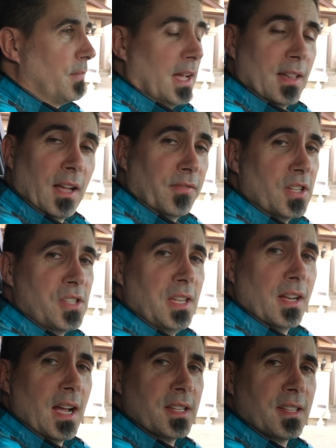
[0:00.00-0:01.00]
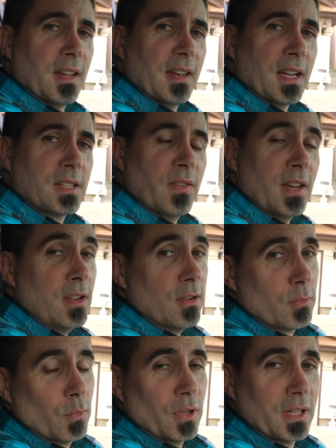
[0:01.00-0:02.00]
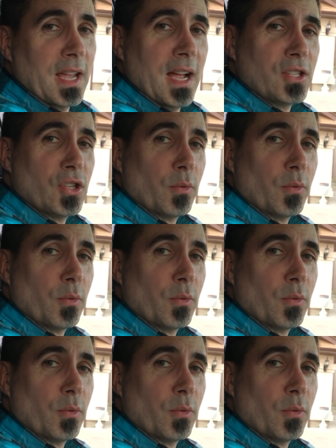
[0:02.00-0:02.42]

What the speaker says: I'd love to see you guys on the next video and we'll catch